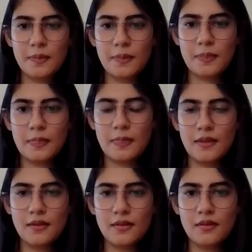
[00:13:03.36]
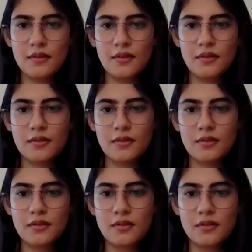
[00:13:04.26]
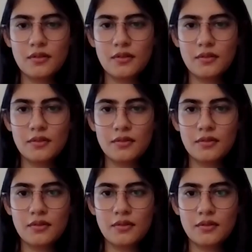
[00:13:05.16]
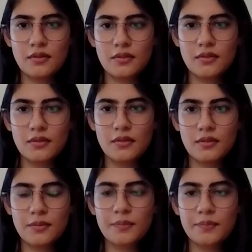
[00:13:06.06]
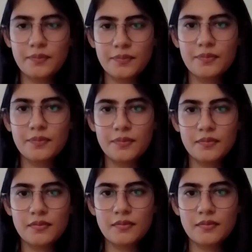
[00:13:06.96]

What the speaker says: (silent)